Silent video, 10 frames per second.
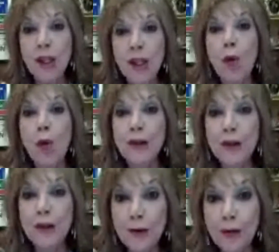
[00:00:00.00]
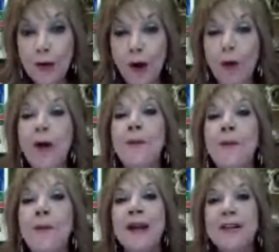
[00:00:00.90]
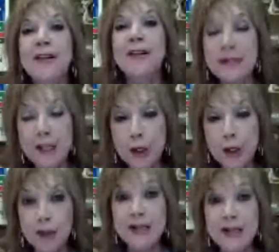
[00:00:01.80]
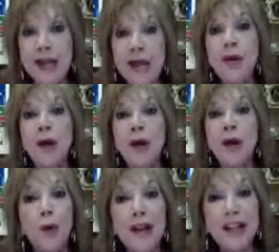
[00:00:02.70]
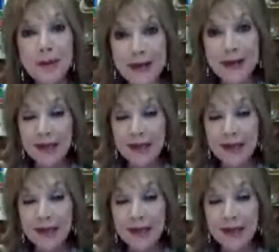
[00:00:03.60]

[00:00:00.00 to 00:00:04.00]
you want to do, though, is to continue your deep, rhythmic,